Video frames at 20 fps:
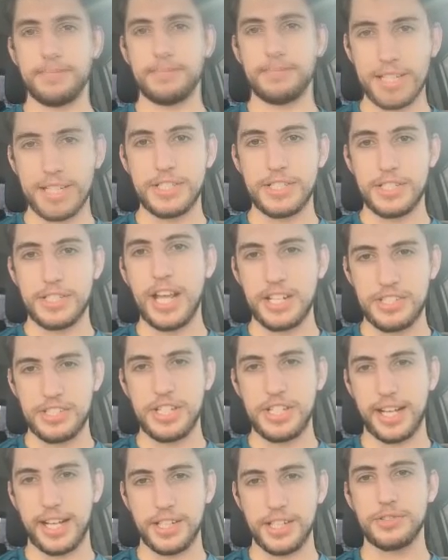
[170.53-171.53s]
it it
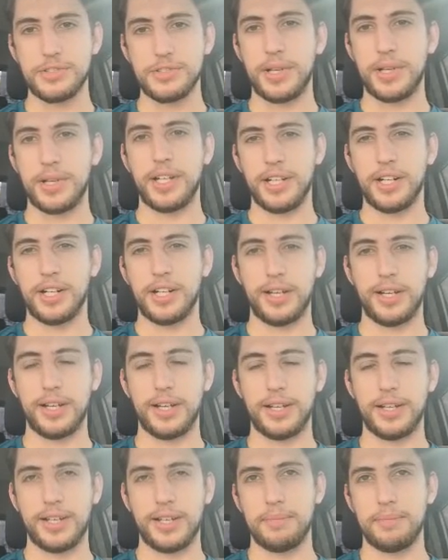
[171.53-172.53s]
changed me you know
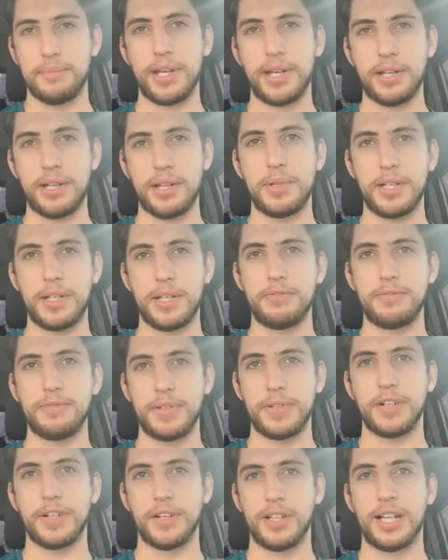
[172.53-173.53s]
it, it made me
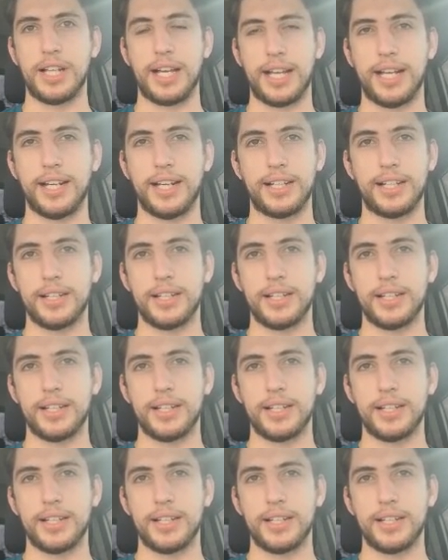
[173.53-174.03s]
feel like